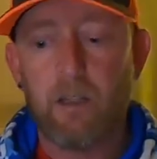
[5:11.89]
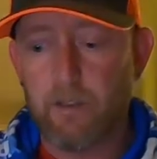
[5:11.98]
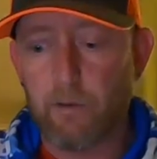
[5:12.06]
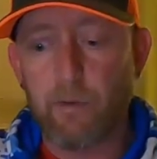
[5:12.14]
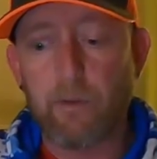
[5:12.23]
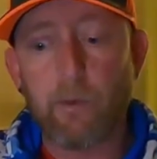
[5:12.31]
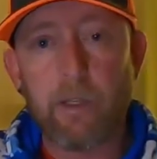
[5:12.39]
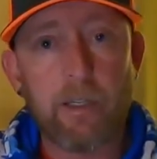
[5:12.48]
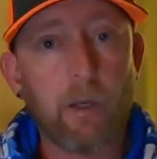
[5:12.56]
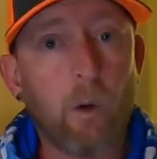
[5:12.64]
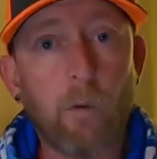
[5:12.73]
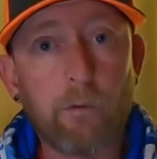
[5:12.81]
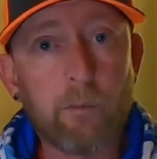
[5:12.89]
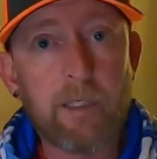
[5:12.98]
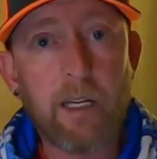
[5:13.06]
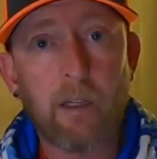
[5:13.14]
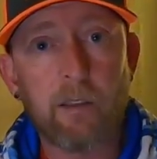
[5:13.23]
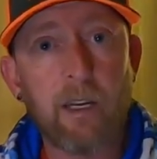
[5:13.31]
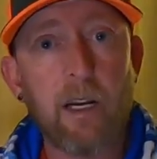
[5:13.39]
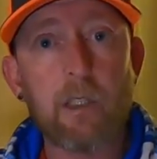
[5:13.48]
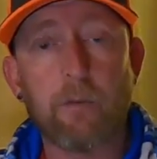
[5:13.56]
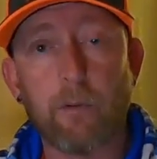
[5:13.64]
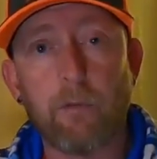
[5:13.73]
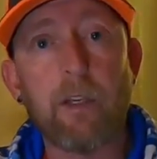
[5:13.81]
And when you get home from a day on the ice,
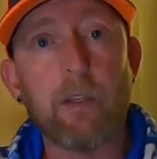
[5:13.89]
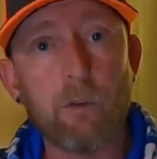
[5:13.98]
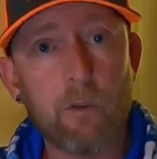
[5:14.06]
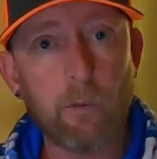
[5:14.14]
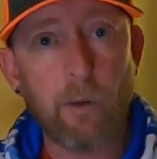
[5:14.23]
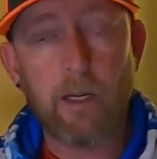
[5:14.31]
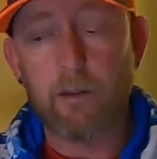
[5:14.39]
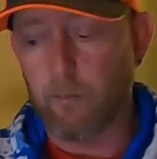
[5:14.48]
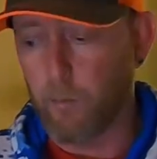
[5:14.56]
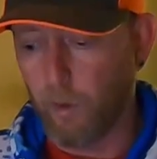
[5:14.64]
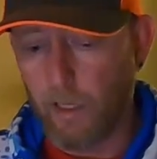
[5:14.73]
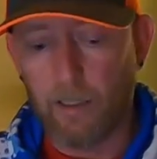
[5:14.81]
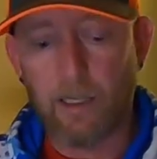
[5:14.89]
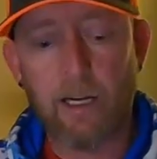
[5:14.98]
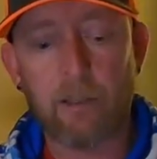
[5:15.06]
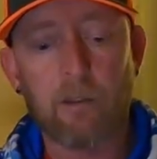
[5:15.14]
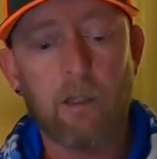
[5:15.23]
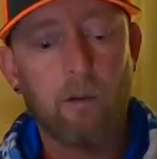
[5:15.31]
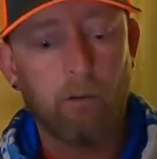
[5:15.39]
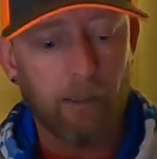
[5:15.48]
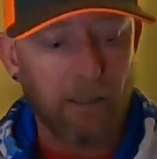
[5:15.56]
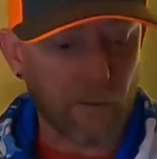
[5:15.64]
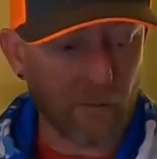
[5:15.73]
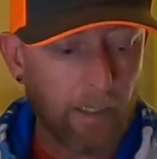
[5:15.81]
if your feet do sweat, pull that liner out,
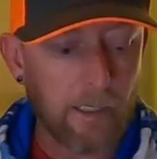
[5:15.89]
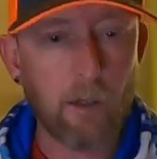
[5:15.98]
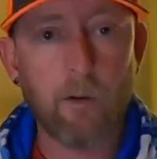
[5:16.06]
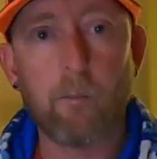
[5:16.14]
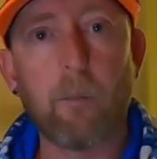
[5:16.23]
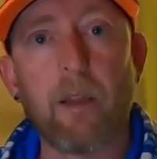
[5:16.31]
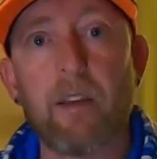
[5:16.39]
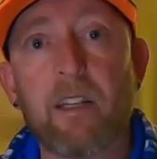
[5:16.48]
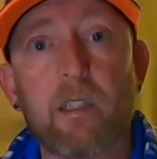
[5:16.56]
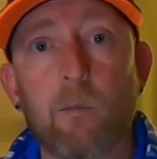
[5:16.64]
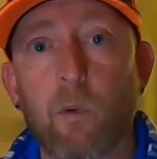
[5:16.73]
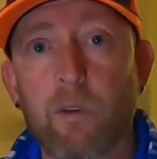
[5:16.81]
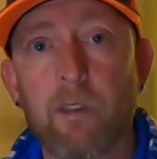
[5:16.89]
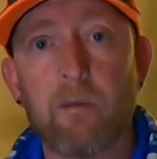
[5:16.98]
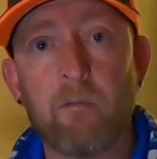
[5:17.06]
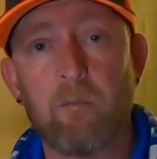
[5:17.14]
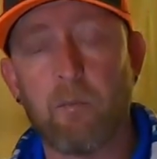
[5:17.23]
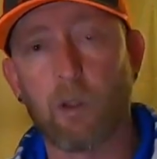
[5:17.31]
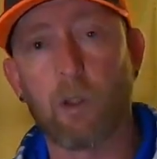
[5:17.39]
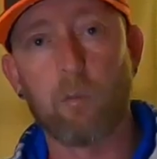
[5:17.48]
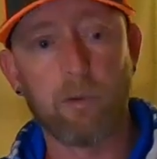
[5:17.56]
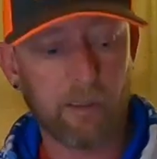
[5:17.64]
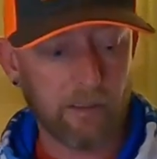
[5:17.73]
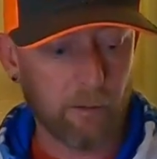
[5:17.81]
let it dry out. By the next morning, they're
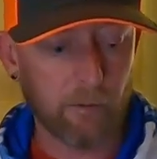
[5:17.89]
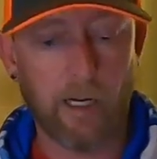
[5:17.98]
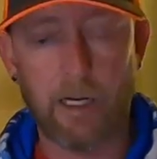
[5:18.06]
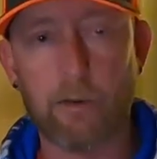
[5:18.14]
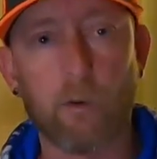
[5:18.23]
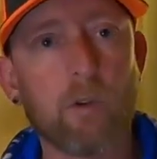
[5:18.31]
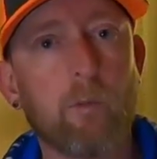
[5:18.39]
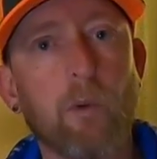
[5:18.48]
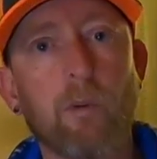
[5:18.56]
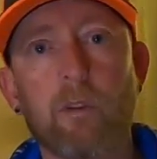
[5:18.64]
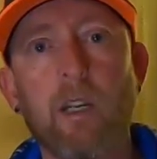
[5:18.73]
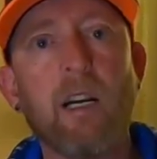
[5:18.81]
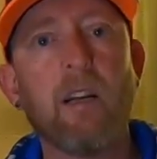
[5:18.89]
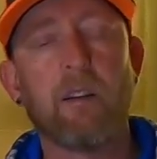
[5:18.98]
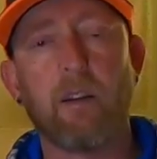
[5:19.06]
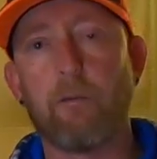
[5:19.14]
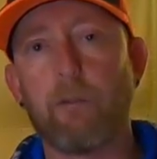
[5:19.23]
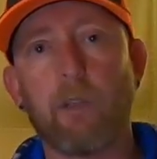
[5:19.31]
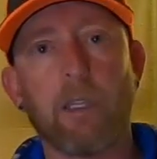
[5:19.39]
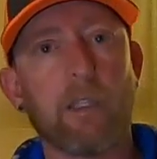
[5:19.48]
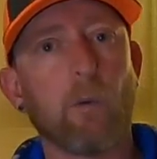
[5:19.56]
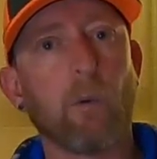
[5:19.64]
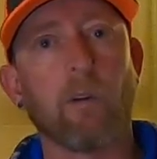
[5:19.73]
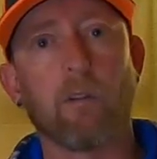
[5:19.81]
completely dry. Those boots, they feel like
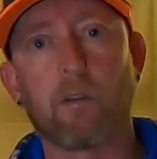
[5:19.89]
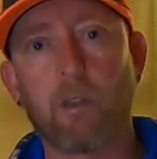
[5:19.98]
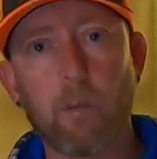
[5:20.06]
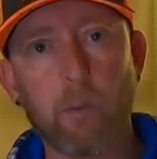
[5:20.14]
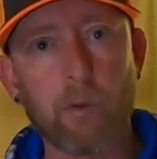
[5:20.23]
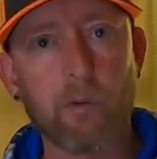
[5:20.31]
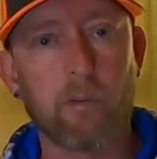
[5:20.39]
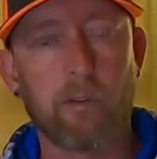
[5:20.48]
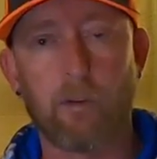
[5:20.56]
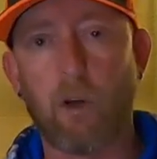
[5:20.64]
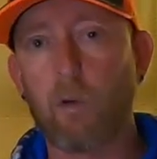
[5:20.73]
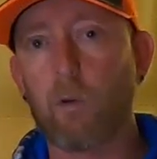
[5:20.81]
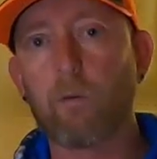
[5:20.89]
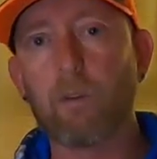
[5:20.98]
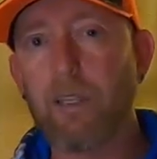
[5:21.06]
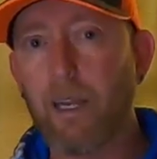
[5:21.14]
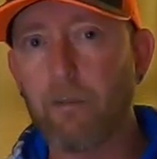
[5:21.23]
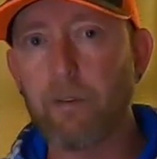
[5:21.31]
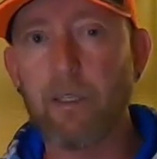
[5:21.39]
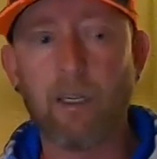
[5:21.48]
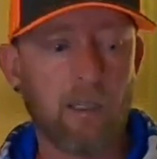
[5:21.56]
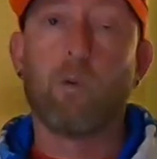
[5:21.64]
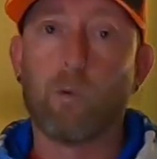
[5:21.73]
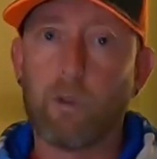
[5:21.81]
you're wearing slippers. They're not overly heavy.
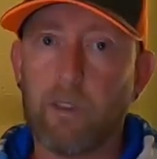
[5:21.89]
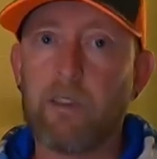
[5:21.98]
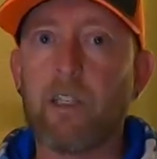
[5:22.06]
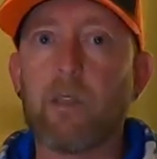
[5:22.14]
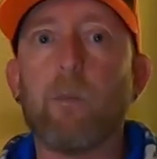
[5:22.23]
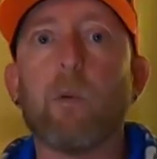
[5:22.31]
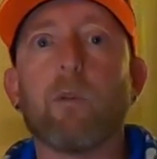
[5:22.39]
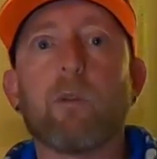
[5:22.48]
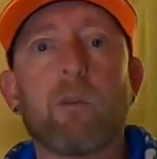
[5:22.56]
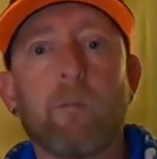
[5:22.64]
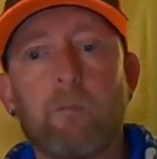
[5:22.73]
Really nice boots.